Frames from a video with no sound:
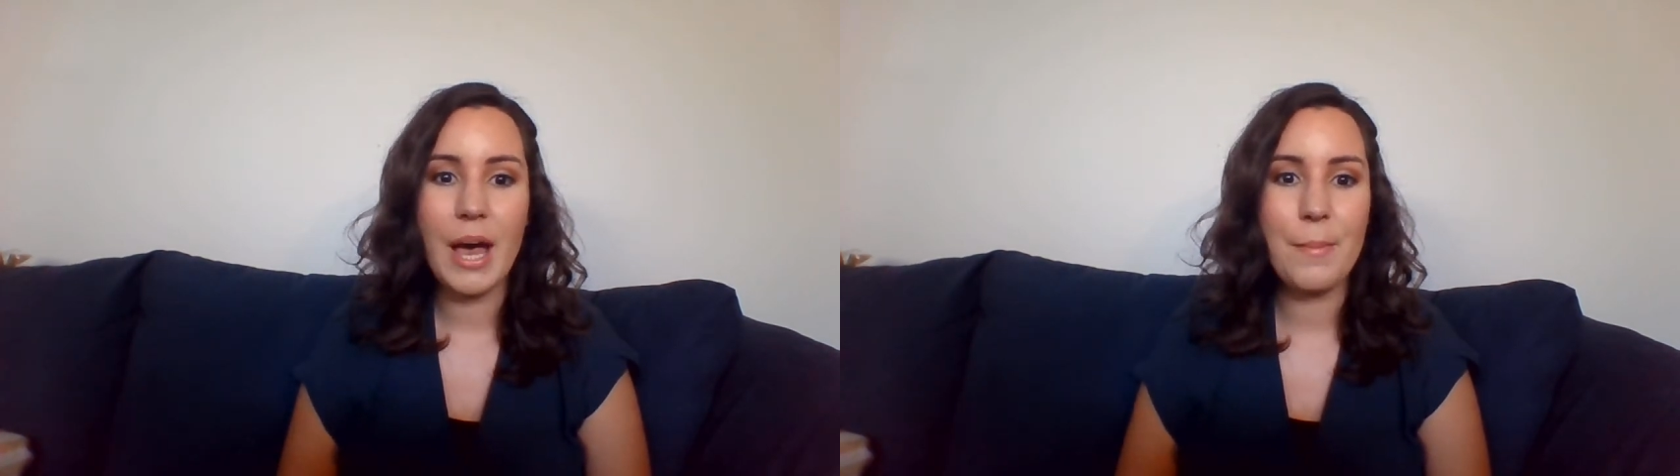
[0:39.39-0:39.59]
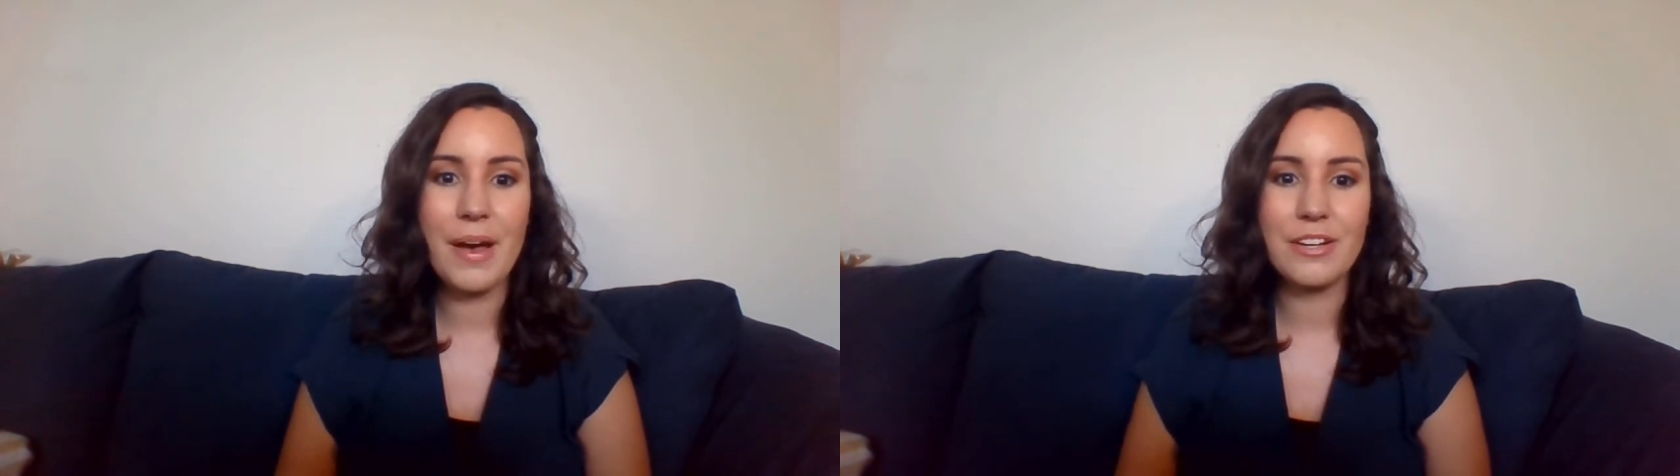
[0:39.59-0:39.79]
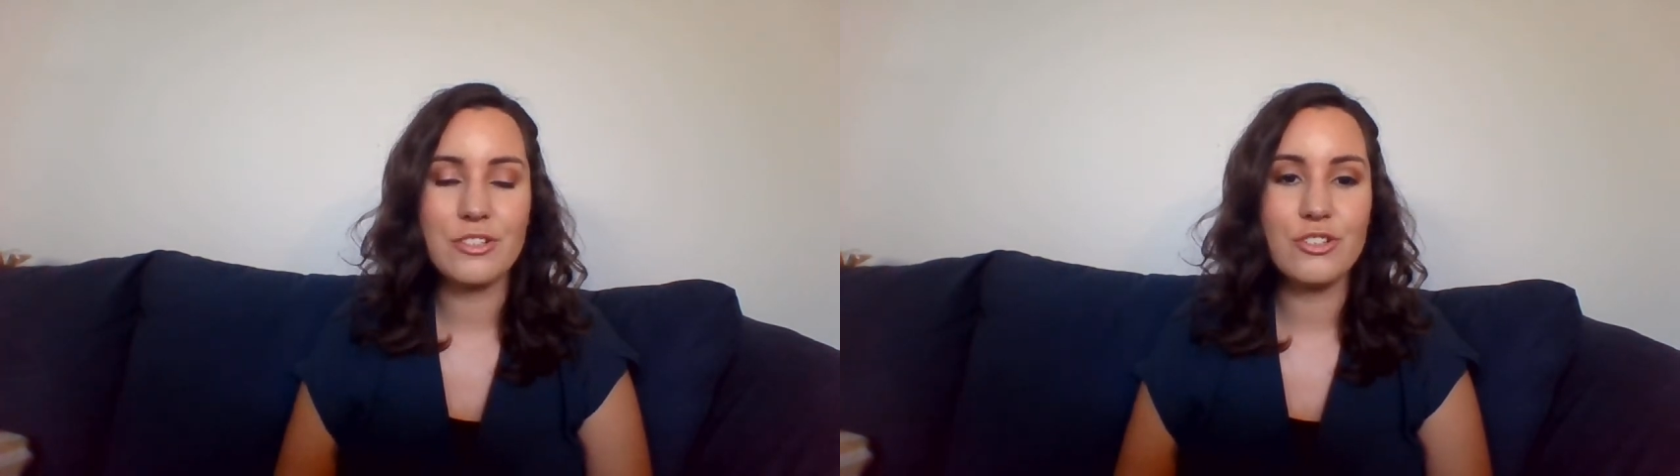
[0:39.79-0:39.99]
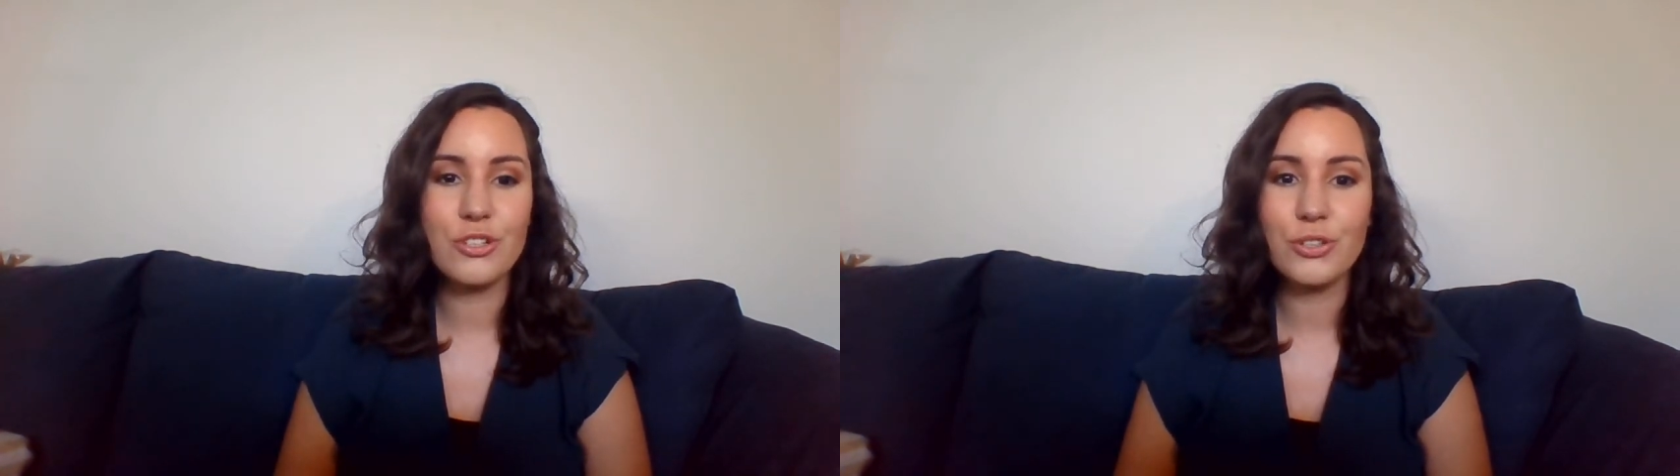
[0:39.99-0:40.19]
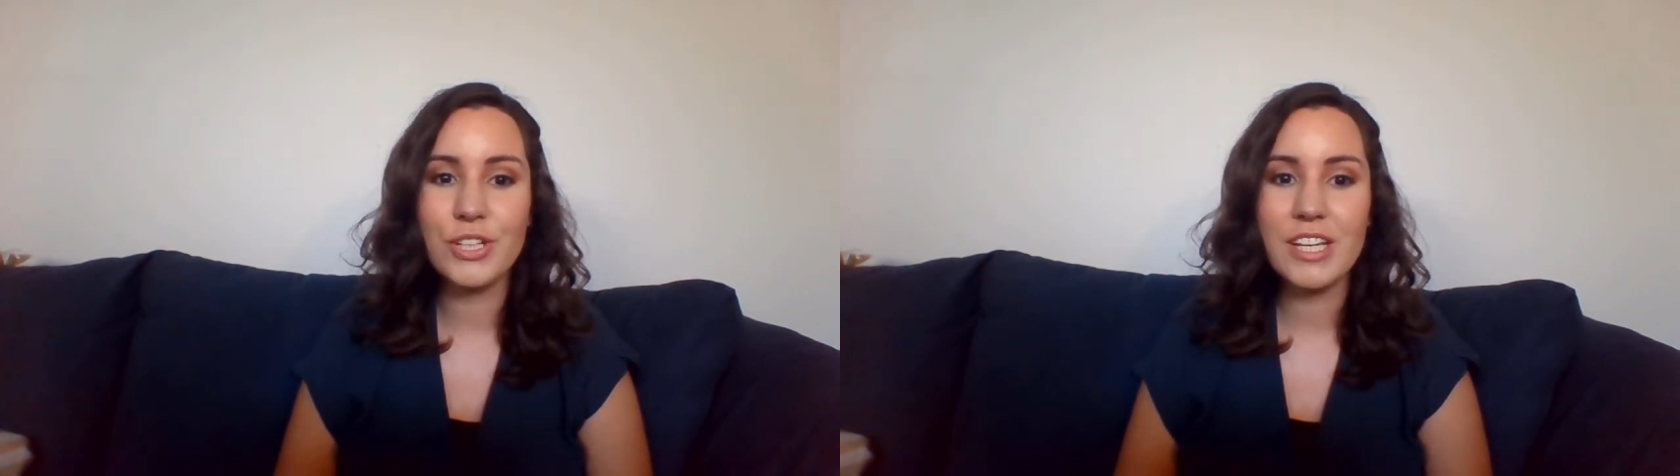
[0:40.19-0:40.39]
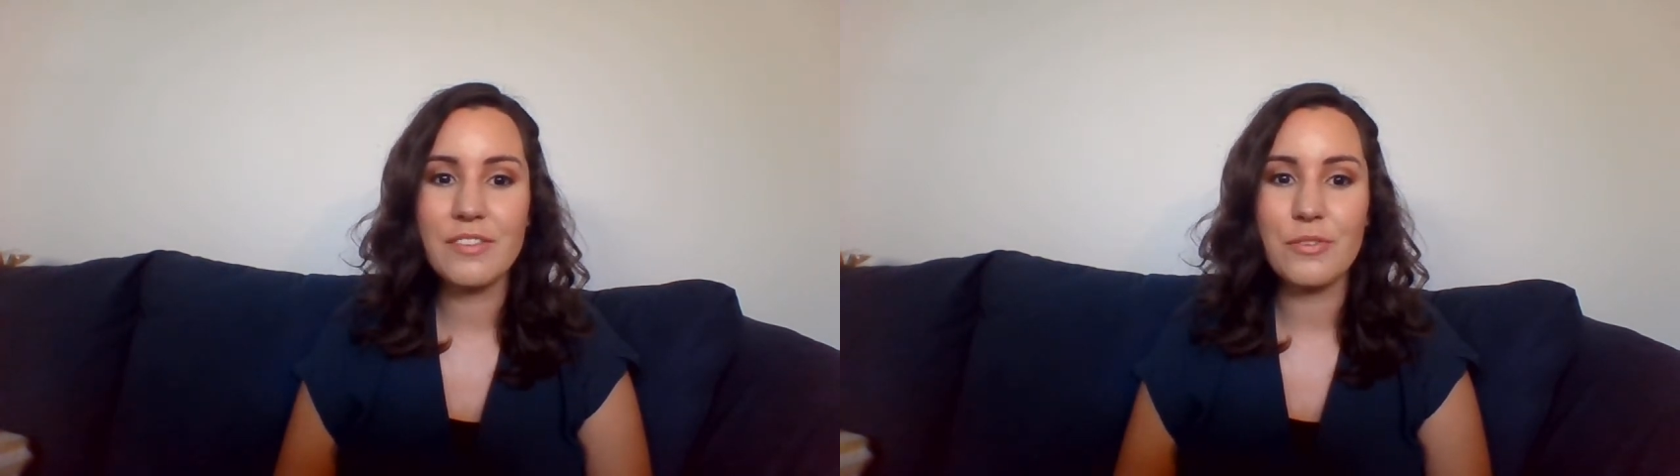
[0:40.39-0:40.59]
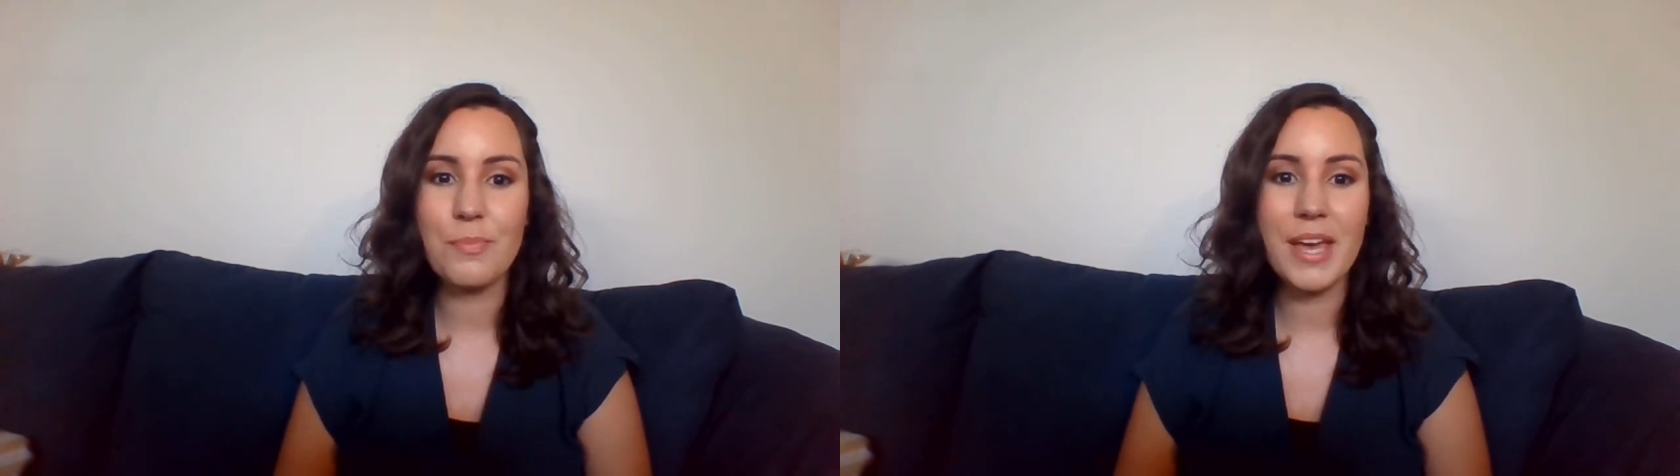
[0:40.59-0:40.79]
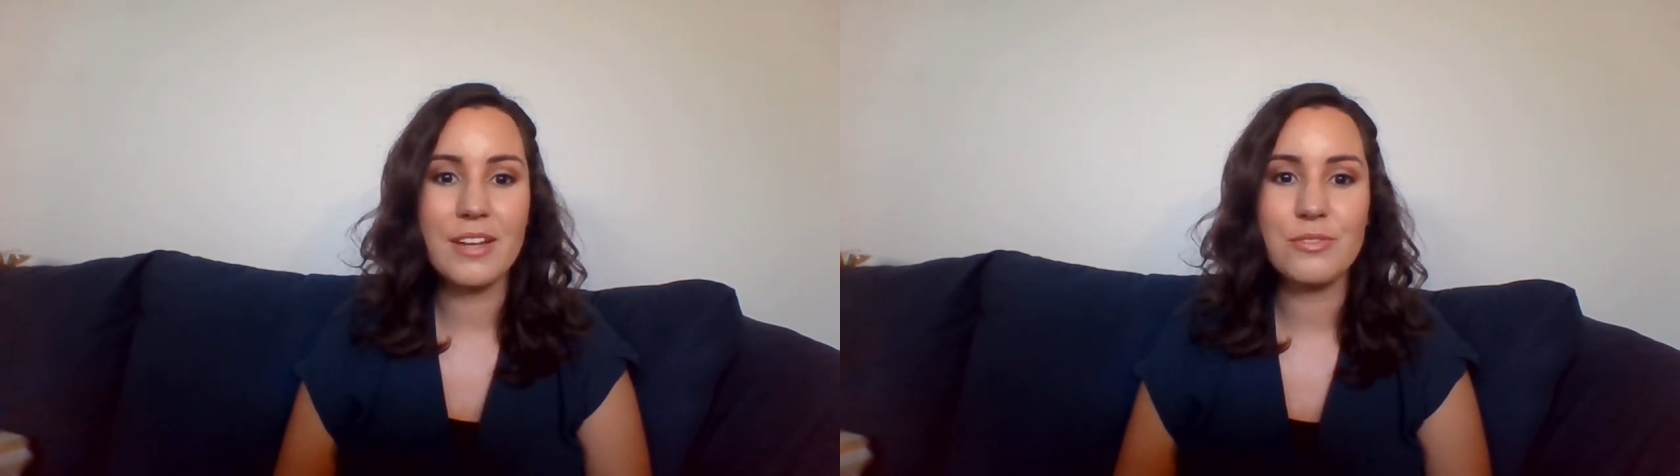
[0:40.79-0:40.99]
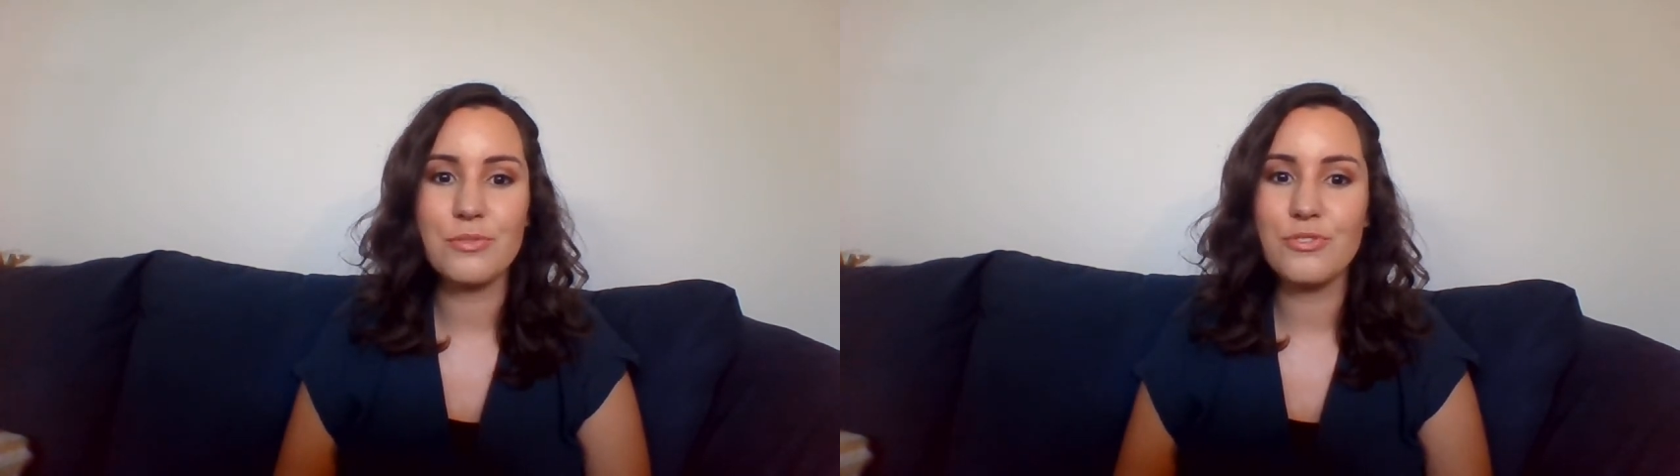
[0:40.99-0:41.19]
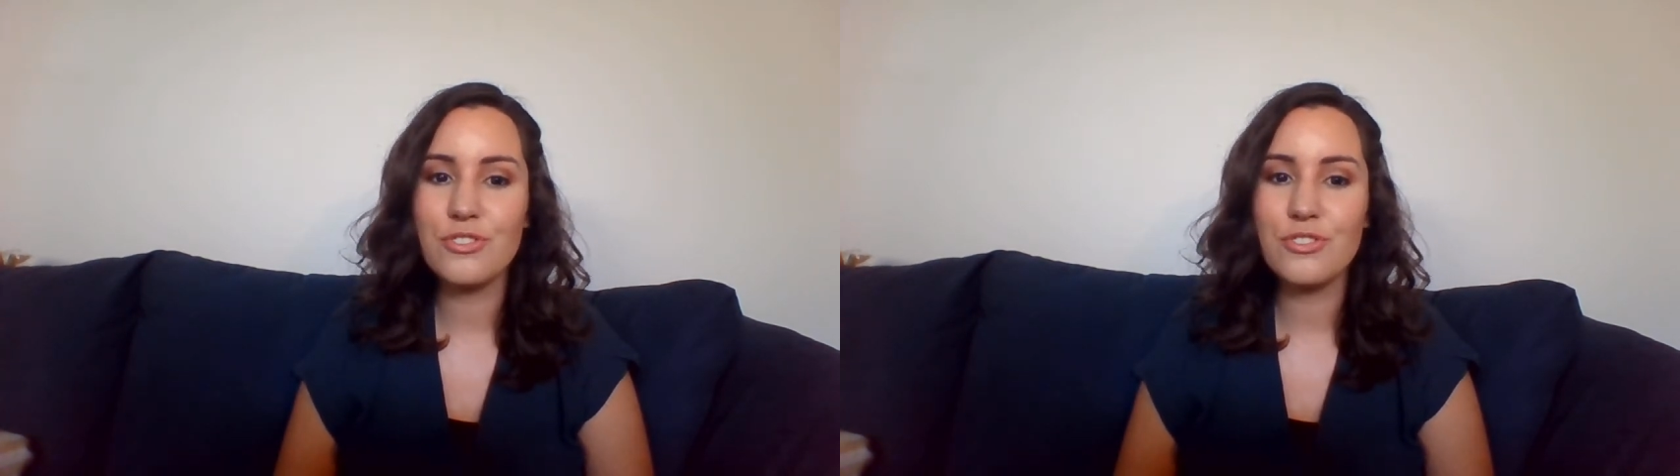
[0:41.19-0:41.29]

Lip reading: about a journey of a man who's